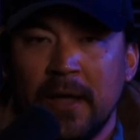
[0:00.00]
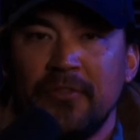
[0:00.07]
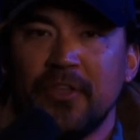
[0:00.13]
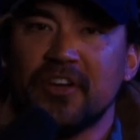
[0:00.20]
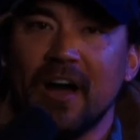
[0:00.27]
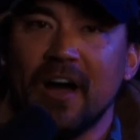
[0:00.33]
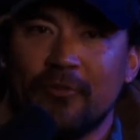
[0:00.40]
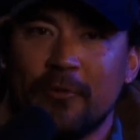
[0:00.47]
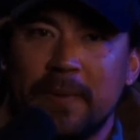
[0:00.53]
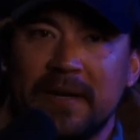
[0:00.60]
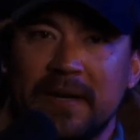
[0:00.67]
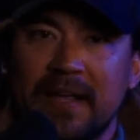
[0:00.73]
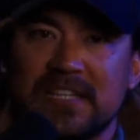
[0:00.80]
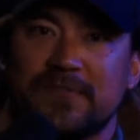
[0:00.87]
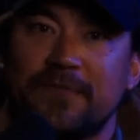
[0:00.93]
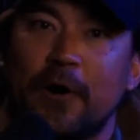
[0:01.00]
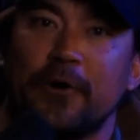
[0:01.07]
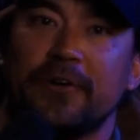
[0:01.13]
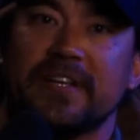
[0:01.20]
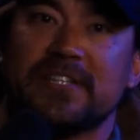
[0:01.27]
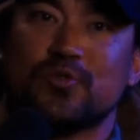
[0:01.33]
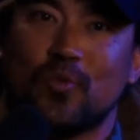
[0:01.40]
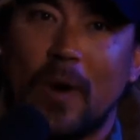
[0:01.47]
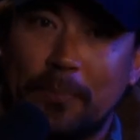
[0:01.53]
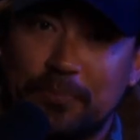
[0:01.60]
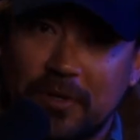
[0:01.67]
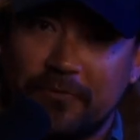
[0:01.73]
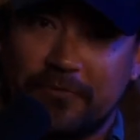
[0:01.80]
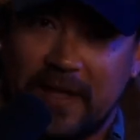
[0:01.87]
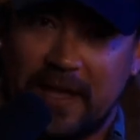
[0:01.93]
The government is very
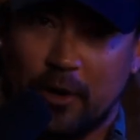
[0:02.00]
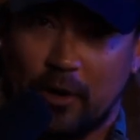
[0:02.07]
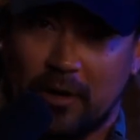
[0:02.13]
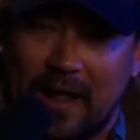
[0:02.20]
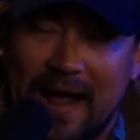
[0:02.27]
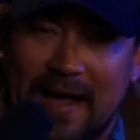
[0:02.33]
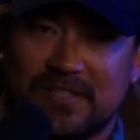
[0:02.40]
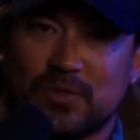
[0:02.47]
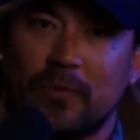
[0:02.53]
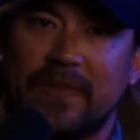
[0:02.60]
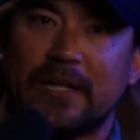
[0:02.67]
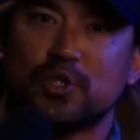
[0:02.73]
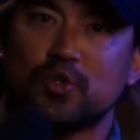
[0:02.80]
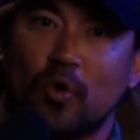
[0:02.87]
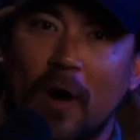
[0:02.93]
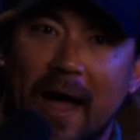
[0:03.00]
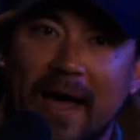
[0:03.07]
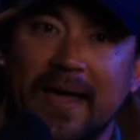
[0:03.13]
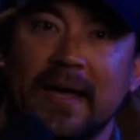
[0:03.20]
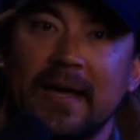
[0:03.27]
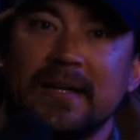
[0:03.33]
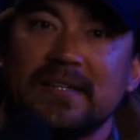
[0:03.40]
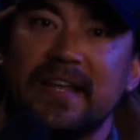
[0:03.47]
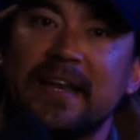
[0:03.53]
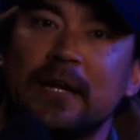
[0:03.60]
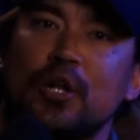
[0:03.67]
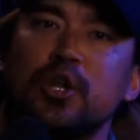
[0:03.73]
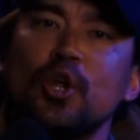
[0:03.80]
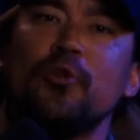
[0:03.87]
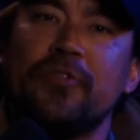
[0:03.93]
disruptive in our lives when they try to
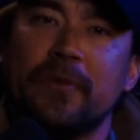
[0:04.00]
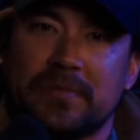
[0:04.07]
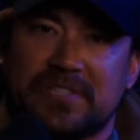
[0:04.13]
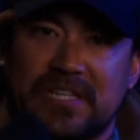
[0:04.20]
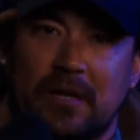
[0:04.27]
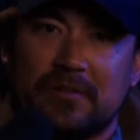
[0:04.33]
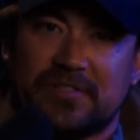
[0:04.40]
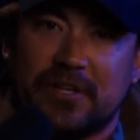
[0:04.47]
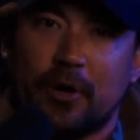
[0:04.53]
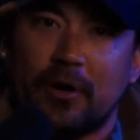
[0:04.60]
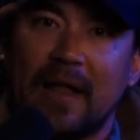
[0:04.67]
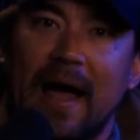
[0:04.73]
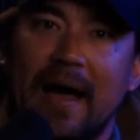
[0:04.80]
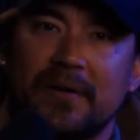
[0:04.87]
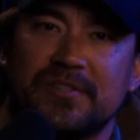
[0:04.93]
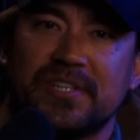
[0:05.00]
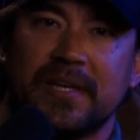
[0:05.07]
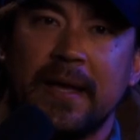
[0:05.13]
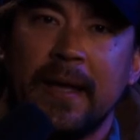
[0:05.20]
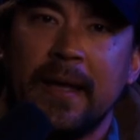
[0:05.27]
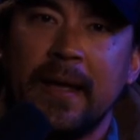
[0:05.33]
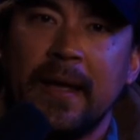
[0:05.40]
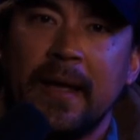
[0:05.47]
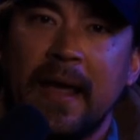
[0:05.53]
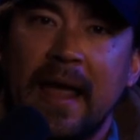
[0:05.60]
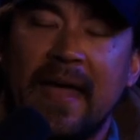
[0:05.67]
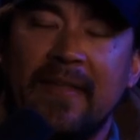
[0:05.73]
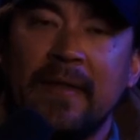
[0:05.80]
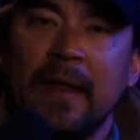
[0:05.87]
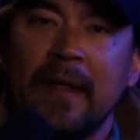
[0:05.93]
include themselves in our lives,
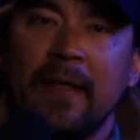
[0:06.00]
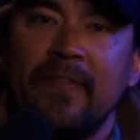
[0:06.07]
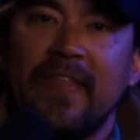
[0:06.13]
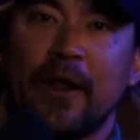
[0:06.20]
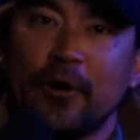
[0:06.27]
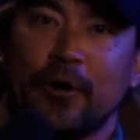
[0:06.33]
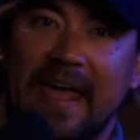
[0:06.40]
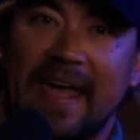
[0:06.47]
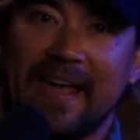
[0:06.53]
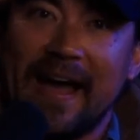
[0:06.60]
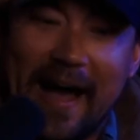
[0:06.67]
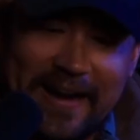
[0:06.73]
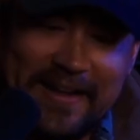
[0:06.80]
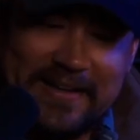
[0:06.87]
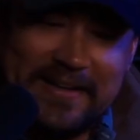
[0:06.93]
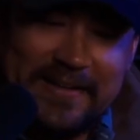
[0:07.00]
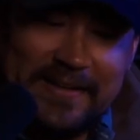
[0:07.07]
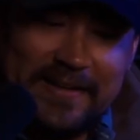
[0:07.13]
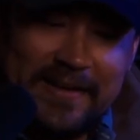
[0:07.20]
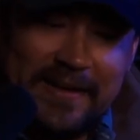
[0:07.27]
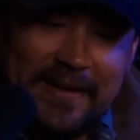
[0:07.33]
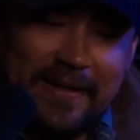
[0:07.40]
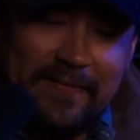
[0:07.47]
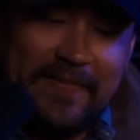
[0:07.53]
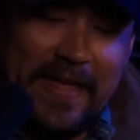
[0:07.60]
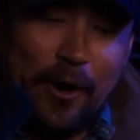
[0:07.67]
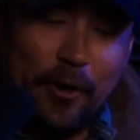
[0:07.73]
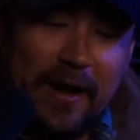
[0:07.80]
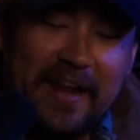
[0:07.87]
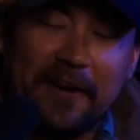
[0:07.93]
and they are chaotic, they
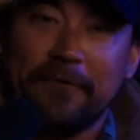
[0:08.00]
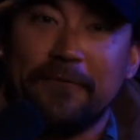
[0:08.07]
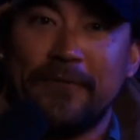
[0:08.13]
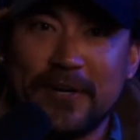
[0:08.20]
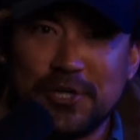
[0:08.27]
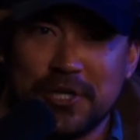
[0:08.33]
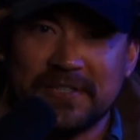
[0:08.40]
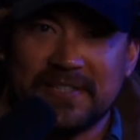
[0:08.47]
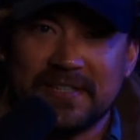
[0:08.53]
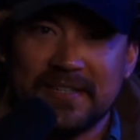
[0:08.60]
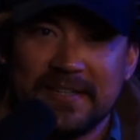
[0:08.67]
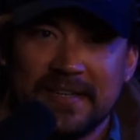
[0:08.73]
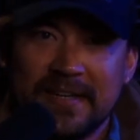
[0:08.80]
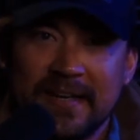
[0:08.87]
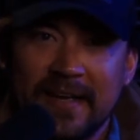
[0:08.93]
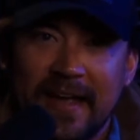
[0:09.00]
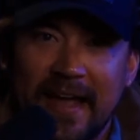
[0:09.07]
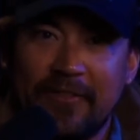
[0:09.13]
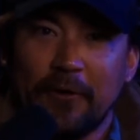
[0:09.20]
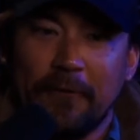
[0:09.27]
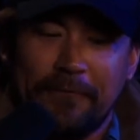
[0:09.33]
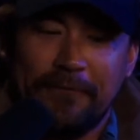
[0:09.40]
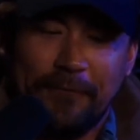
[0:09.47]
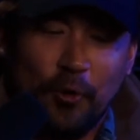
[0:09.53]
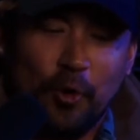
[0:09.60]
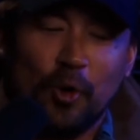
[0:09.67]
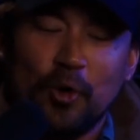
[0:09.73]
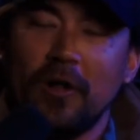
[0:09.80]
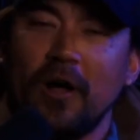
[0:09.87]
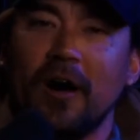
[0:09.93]
are inefficient, and they're
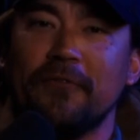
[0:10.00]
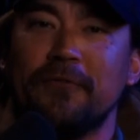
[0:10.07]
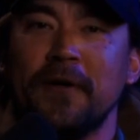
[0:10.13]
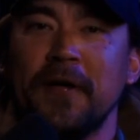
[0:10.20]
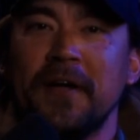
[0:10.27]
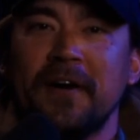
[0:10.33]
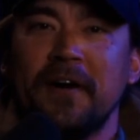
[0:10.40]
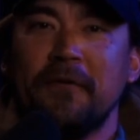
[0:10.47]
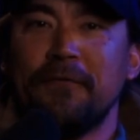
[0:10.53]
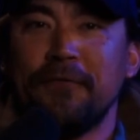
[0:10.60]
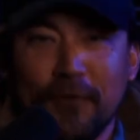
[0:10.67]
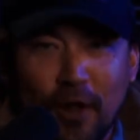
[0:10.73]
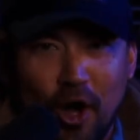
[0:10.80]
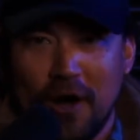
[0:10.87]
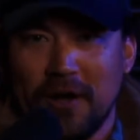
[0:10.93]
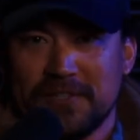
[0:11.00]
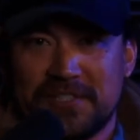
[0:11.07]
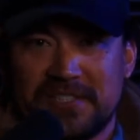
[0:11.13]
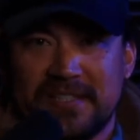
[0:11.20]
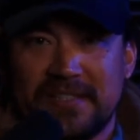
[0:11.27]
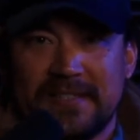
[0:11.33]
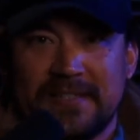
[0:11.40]
full of flaws.